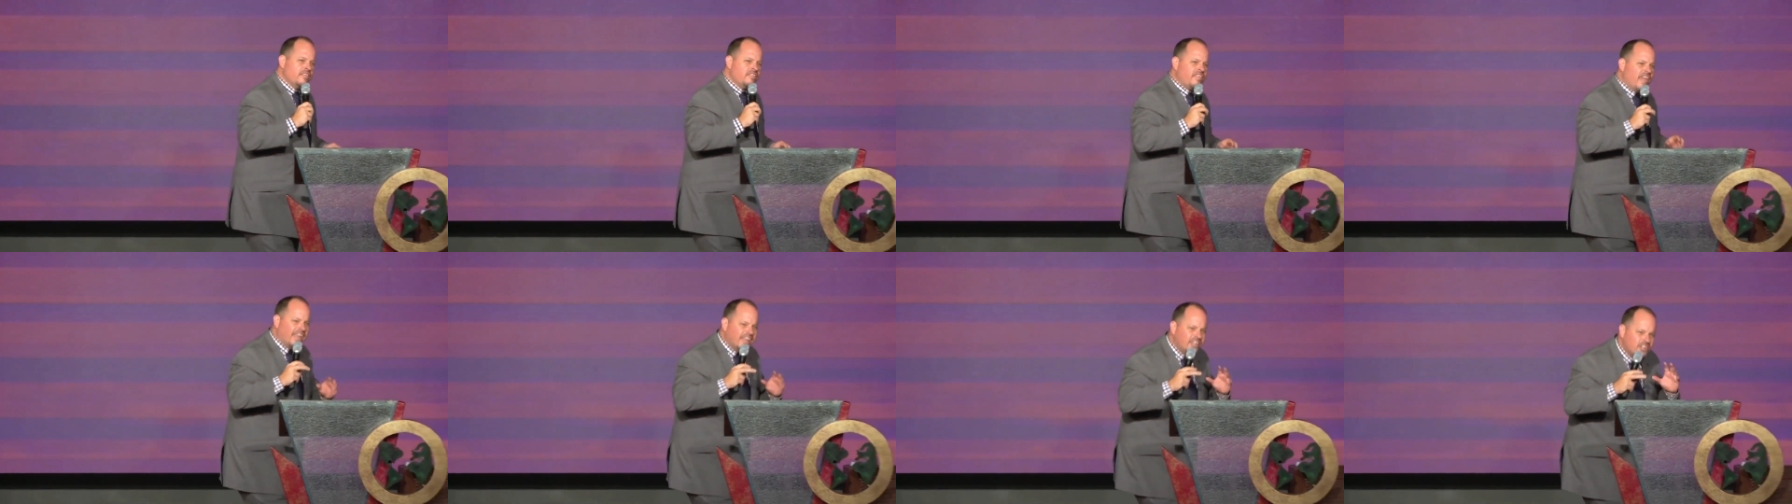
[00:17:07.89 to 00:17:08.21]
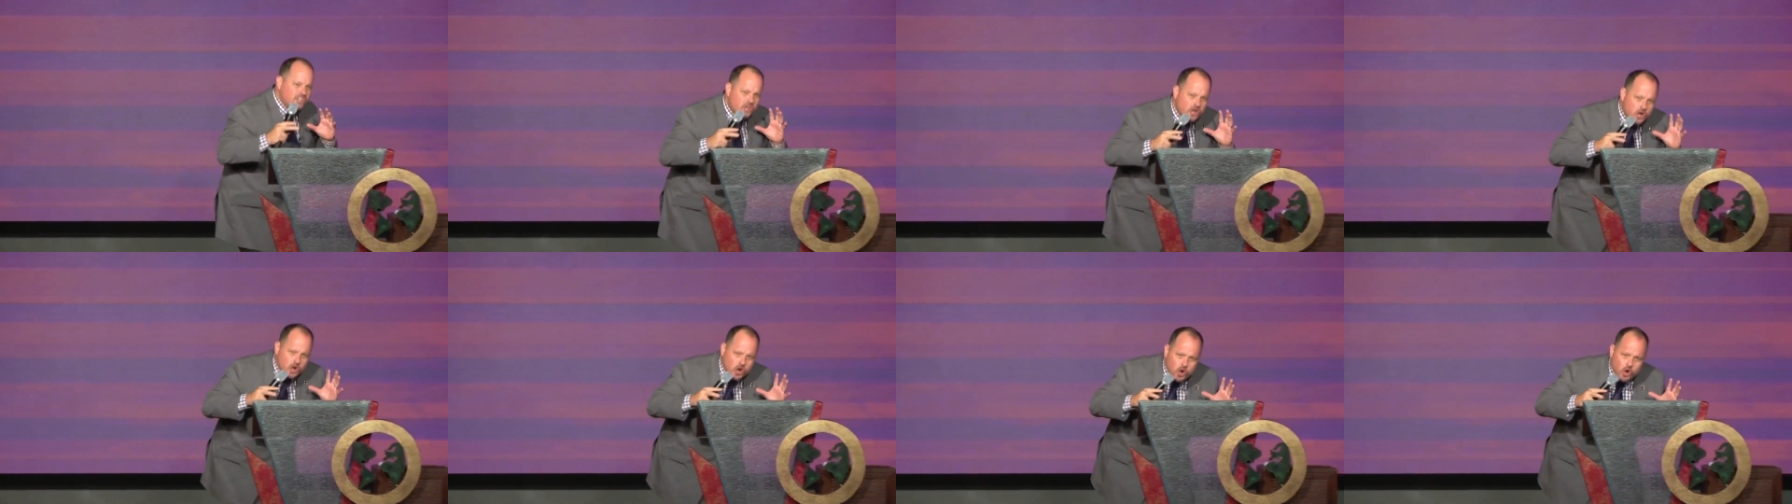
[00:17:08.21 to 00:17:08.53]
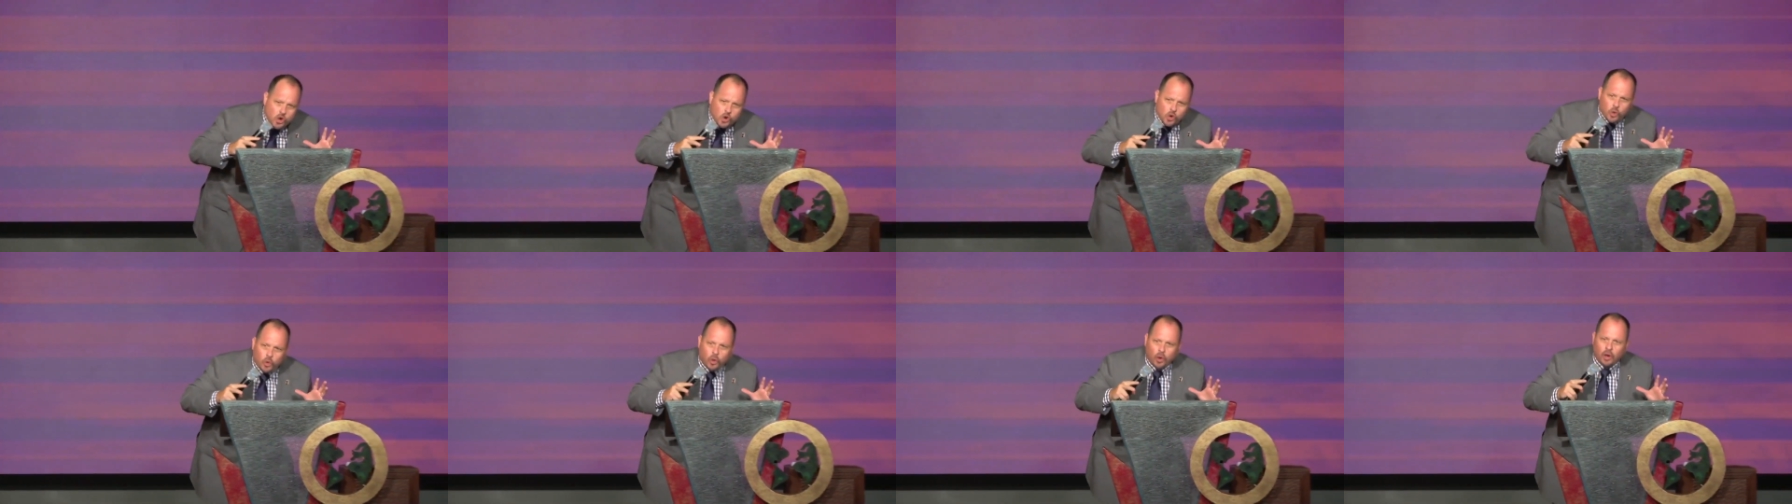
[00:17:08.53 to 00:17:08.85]
They
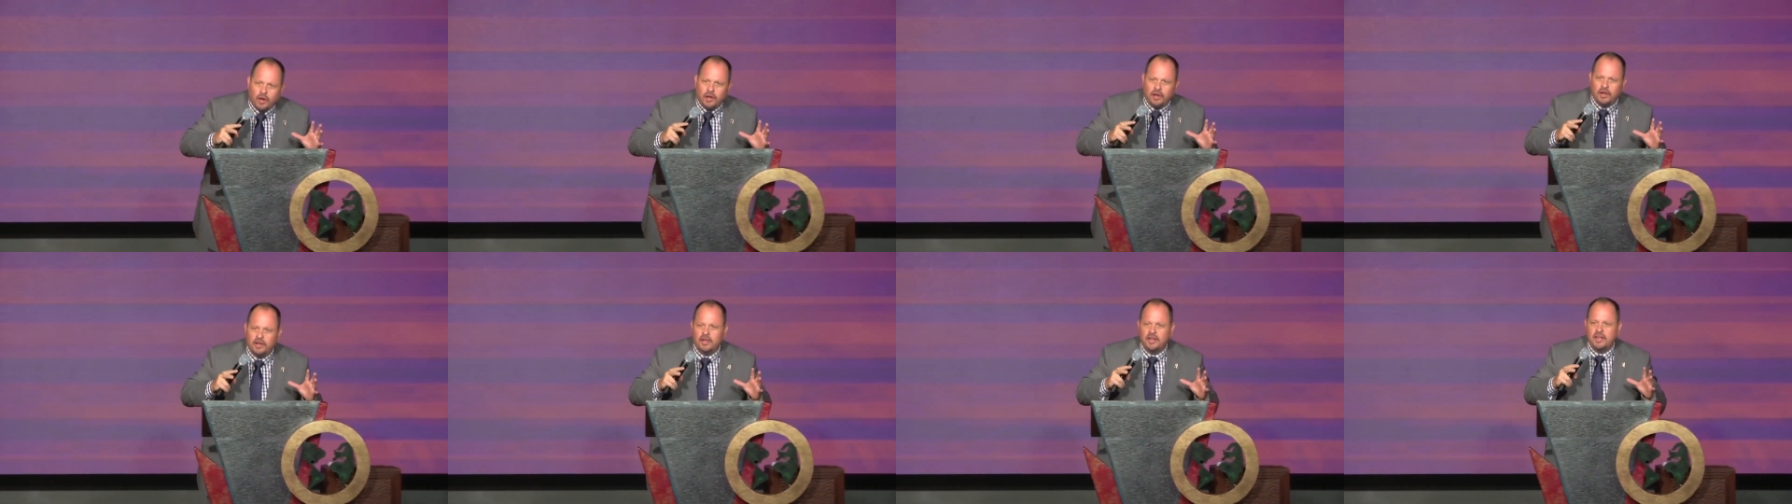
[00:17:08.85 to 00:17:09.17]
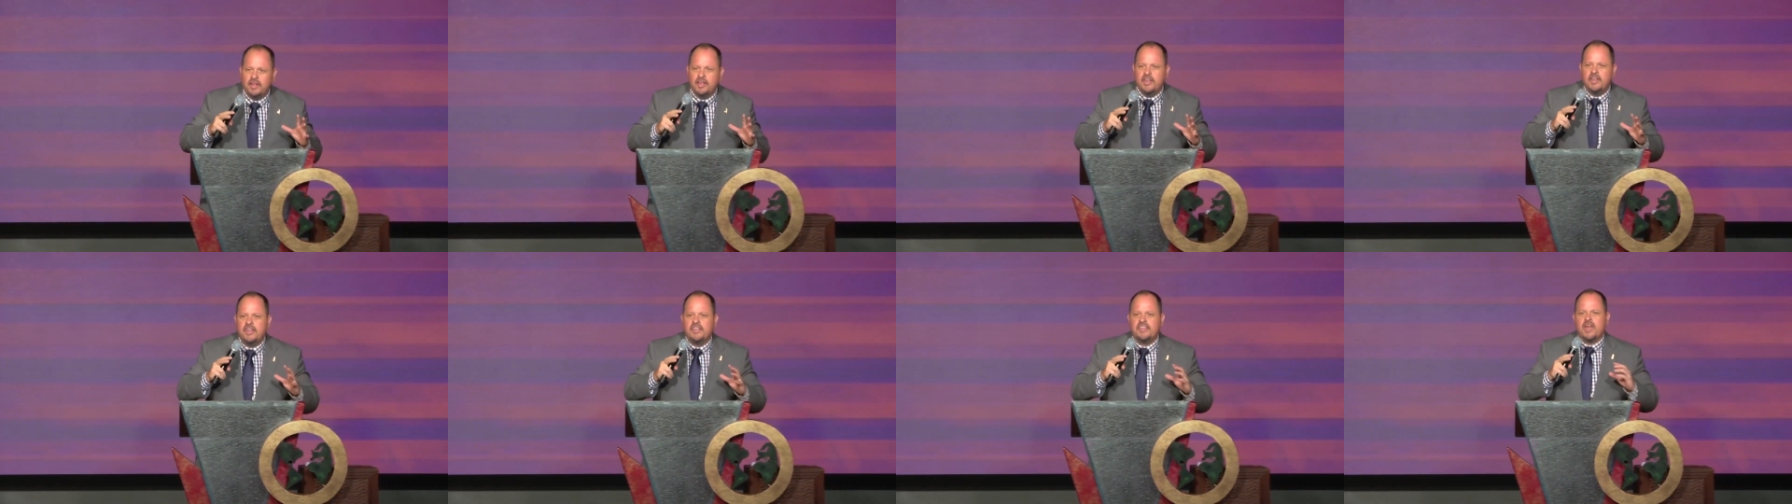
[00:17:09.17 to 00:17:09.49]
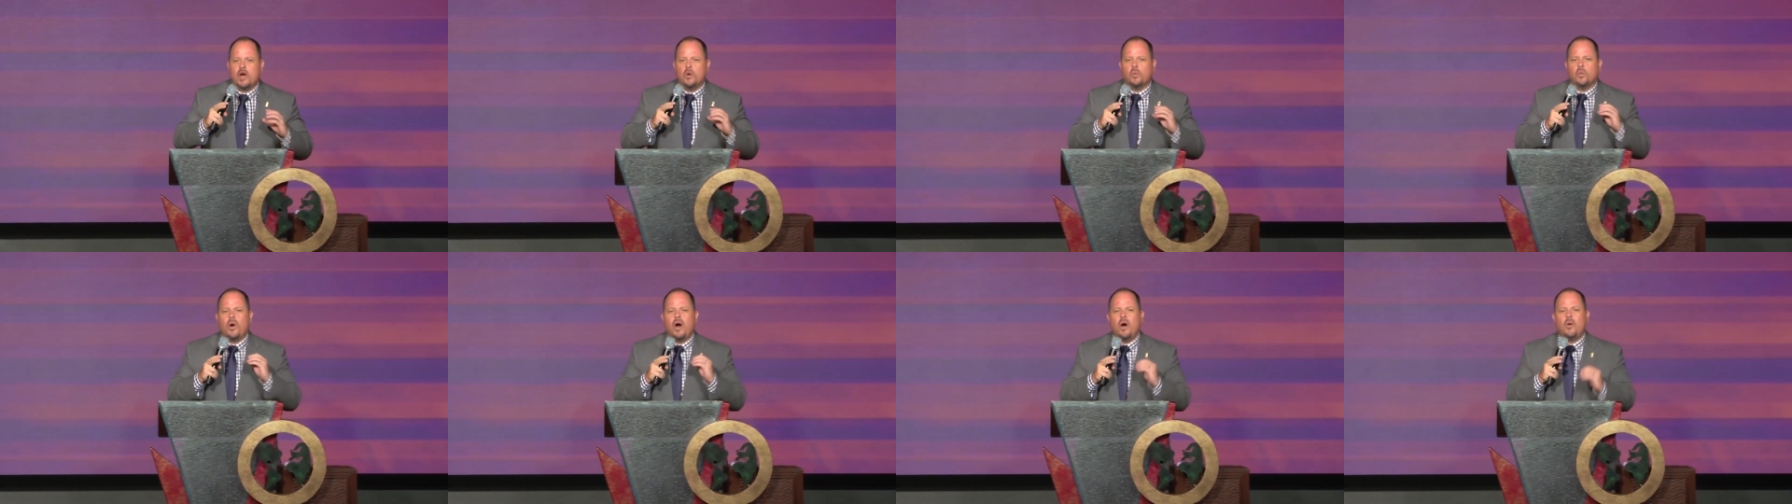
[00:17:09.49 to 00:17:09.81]
knew
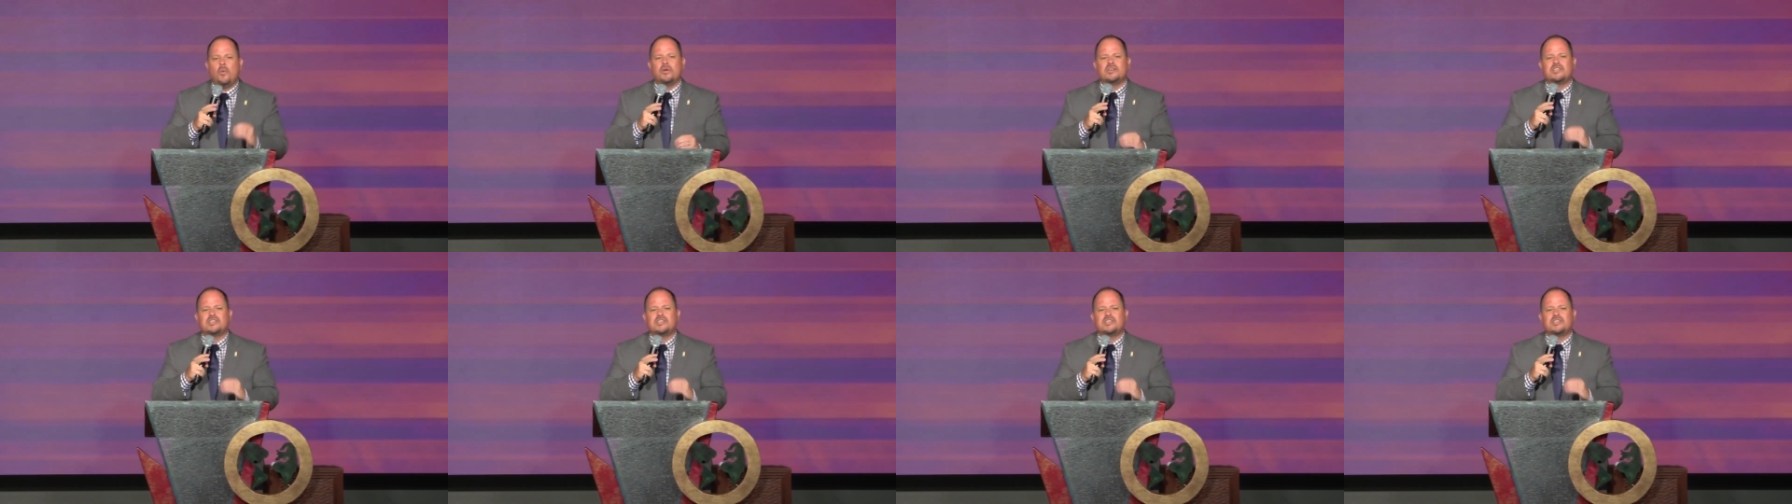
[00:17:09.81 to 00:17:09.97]
that what